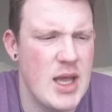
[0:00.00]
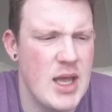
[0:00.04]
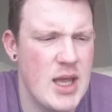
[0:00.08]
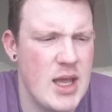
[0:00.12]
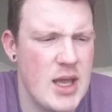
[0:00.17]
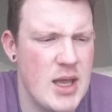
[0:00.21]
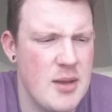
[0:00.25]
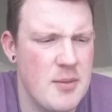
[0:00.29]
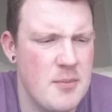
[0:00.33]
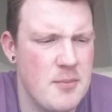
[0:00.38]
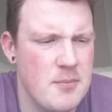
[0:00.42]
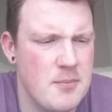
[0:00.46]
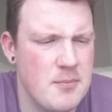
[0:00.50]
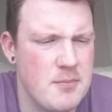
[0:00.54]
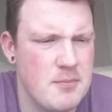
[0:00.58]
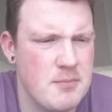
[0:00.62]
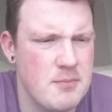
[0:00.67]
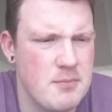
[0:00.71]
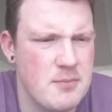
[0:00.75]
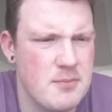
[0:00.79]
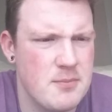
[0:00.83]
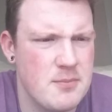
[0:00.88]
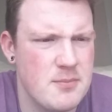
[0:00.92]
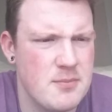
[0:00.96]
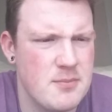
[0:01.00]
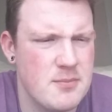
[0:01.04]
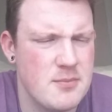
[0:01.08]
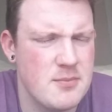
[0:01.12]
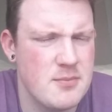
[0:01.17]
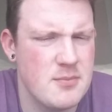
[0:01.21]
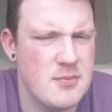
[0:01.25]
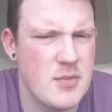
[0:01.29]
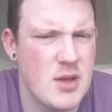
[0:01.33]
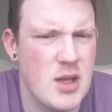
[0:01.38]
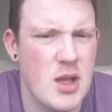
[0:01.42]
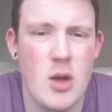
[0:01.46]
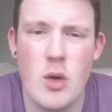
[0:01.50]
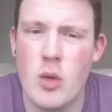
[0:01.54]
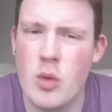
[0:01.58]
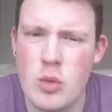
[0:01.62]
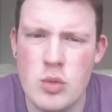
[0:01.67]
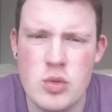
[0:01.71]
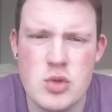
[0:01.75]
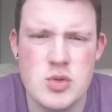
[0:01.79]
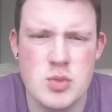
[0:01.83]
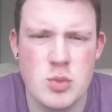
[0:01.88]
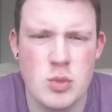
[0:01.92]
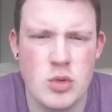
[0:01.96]
It
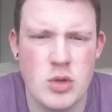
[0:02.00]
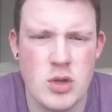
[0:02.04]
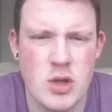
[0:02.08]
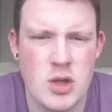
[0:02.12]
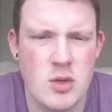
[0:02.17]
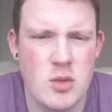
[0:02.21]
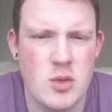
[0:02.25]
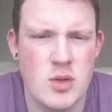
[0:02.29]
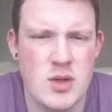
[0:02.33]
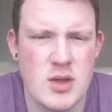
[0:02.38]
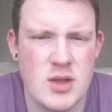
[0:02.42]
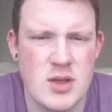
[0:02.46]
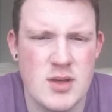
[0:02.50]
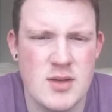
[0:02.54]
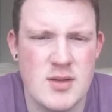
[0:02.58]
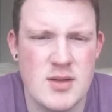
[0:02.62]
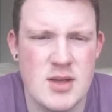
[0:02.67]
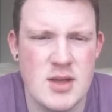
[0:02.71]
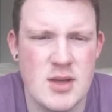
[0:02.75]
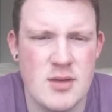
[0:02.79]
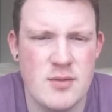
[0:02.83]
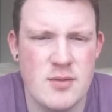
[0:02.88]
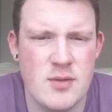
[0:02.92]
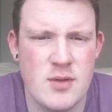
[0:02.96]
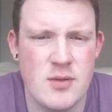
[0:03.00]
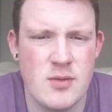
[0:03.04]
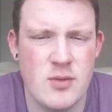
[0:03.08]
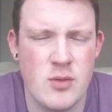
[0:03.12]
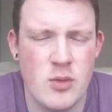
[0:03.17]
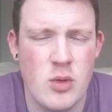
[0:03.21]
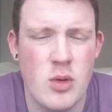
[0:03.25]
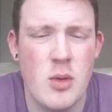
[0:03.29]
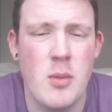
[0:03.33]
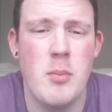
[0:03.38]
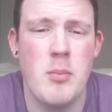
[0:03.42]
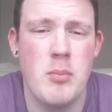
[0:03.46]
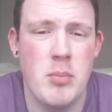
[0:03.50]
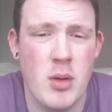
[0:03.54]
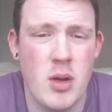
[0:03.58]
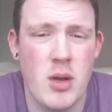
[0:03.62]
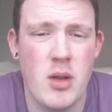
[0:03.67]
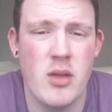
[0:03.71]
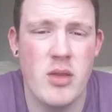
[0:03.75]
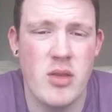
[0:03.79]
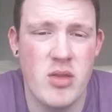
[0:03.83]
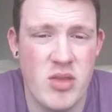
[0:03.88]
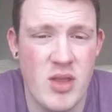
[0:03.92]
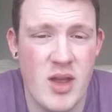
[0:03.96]
holds more liquid than the TFV4,
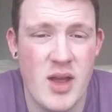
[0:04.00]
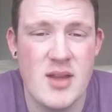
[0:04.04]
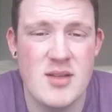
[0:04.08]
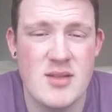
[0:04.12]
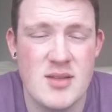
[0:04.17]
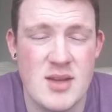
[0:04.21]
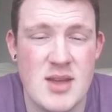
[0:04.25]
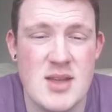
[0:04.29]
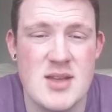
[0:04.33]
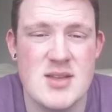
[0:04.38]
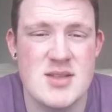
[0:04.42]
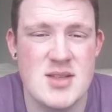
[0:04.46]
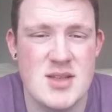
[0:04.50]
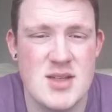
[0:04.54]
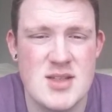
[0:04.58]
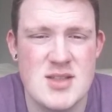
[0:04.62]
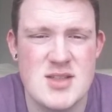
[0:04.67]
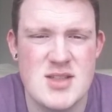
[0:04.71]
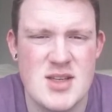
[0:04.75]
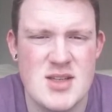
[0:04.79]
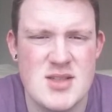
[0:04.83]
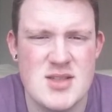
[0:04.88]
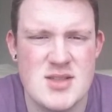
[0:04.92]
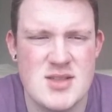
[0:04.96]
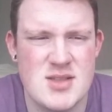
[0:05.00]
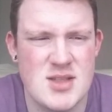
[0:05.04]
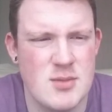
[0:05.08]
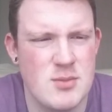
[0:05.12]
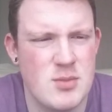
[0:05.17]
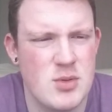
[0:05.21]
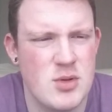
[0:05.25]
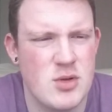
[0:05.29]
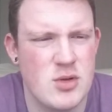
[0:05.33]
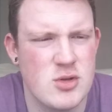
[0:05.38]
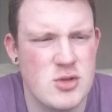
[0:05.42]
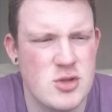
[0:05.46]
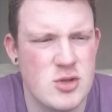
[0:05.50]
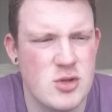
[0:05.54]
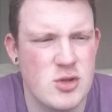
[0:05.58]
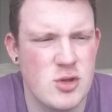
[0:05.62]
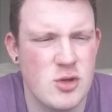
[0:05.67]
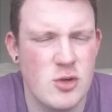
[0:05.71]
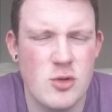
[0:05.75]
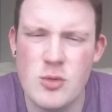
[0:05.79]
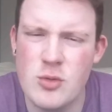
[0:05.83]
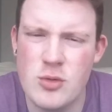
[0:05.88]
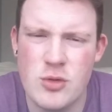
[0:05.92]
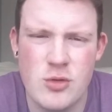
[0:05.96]
but that is a necessity because you're going
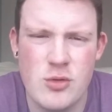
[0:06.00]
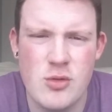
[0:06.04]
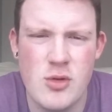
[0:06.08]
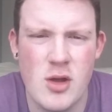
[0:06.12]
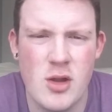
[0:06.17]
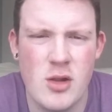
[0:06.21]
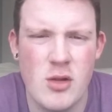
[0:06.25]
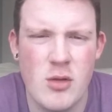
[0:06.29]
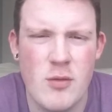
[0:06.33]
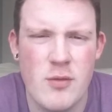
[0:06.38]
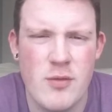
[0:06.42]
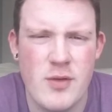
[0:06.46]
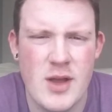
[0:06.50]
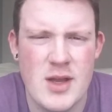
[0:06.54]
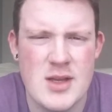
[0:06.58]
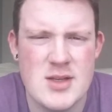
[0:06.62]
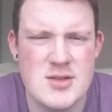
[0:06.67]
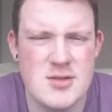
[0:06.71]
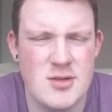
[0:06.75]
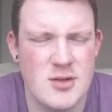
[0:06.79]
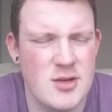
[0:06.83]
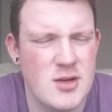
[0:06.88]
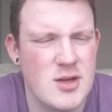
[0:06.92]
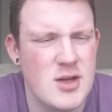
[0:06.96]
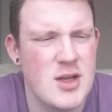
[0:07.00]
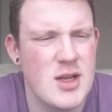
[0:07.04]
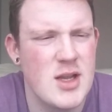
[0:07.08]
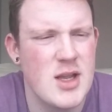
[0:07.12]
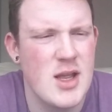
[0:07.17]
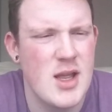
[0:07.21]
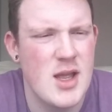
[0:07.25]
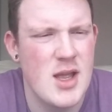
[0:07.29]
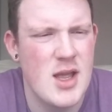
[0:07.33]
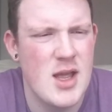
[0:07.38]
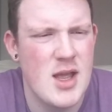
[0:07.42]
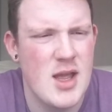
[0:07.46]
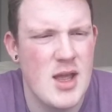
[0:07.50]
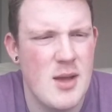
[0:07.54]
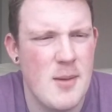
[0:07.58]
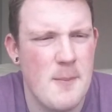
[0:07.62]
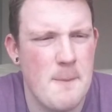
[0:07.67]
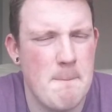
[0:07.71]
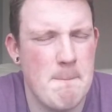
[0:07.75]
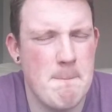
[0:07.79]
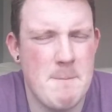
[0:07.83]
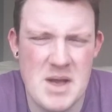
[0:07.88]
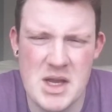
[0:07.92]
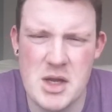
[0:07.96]
to go through it a lot faster.
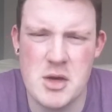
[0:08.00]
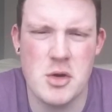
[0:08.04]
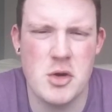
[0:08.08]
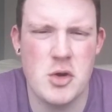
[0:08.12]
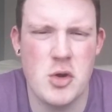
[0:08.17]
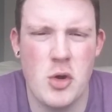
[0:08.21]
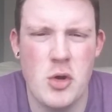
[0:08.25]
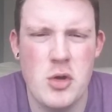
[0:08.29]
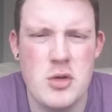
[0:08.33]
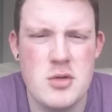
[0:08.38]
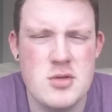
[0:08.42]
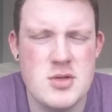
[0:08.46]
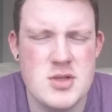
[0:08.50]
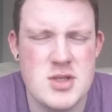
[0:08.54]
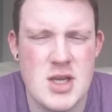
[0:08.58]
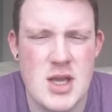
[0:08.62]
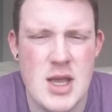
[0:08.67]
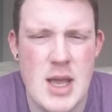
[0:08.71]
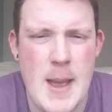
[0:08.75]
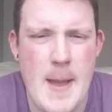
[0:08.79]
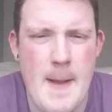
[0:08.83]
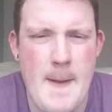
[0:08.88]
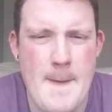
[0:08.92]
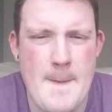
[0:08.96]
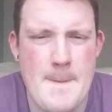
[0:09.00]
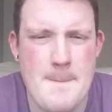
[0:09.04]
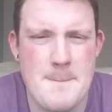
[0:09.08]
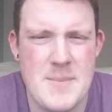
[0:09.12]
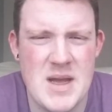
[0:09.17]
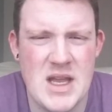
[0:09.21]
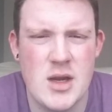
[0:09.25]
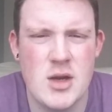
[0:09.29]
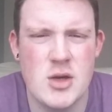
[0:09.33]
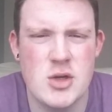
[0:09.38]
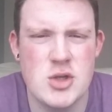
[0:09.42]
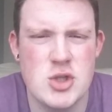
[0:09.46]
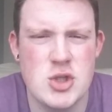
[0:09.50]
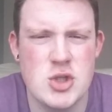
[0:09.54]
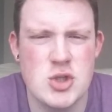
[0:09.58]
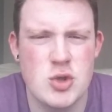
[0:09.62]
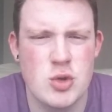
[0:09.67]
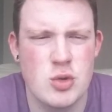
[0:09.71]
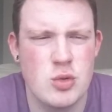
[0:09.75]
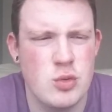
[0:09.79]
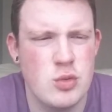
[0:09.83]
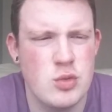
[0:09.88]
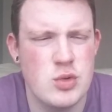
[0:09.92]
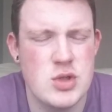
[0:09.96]
Bigger coils, bigger juice
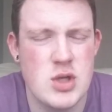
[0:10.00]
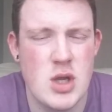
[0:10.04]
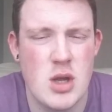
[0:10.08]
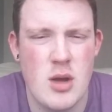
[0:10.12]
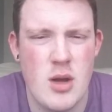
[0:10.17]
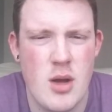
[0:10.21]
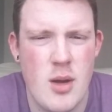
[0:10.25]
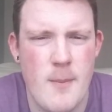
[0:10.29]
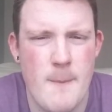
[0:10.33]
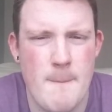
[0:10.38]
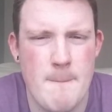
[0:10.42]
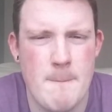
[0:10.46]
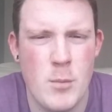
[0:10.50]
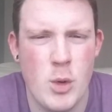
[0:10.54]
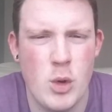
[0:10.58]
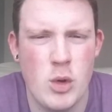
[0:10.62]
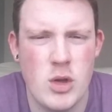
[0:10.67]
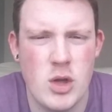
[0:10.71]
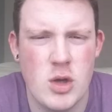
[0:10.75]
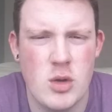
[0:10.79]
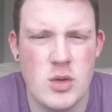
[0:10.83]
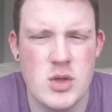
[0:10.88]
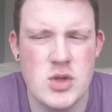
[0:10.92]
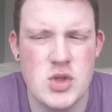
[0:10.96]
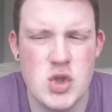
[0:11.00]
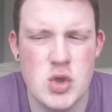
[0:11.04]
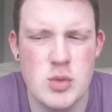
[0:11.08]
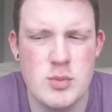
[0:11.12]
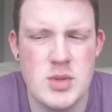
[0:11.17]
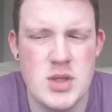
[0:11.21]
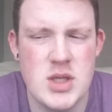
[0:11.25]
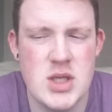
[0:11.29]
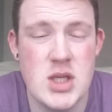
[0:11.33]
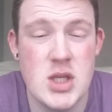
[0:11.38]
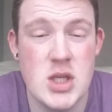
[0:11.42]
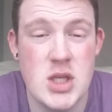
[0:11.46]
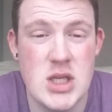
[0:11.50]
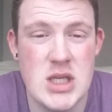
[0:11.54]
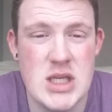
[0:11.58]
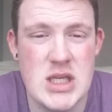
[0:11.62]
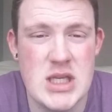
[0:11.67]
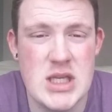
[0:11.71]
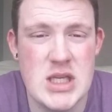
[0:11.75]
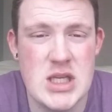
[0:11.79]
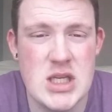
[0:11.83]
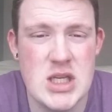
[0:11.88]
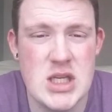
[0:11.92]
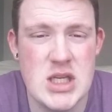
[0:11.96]
holes, more liquid to be
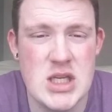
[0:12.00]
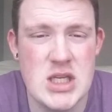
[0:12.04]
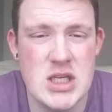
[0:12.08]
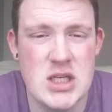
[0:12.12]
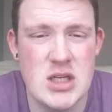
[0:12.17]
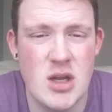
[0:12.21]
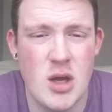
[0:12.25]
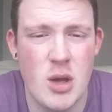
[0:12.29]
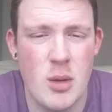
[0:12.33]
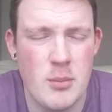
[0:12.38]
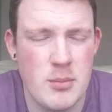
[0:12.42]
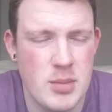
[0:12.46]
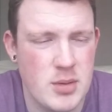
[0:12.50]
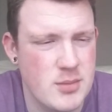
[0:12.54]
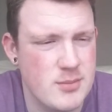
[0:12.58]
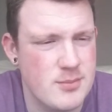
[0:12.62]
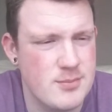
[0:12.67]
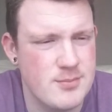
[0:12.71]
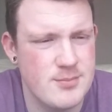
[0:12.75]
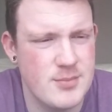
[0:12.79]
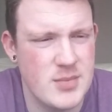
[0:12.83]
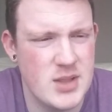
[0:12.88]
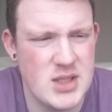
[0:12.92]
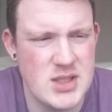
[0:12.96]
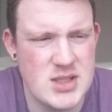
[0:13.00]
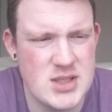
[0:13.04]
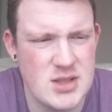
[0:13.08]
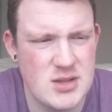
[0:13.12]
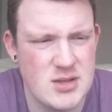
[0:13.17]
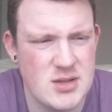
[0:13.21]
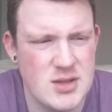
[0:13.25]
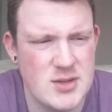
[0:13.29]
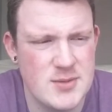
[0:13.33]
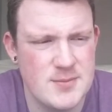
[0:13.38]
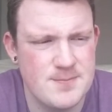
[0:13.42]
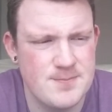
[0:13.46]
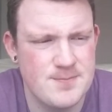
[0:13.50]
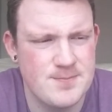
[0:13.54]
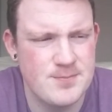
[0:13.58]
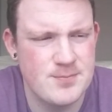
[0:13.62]
eaten up, basically.